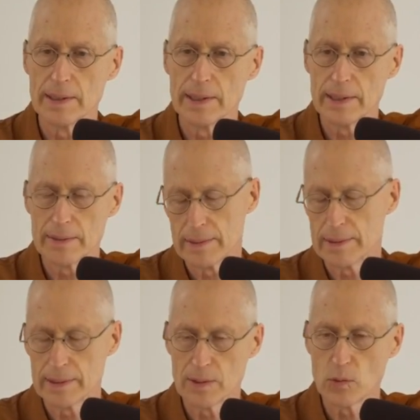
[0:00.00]

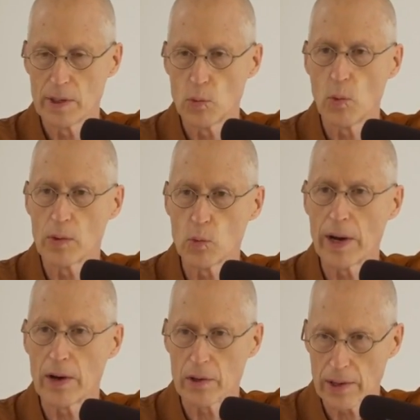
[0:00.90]
in in one
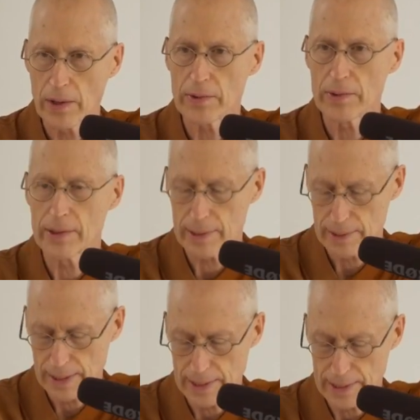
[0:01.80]
way or another
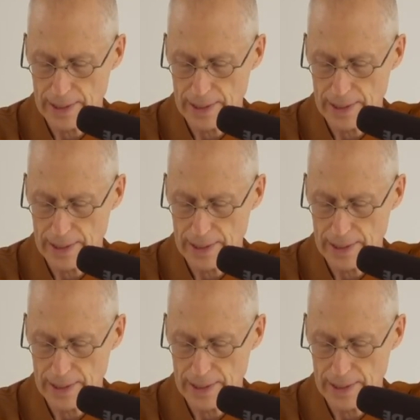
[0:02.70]
uh, at,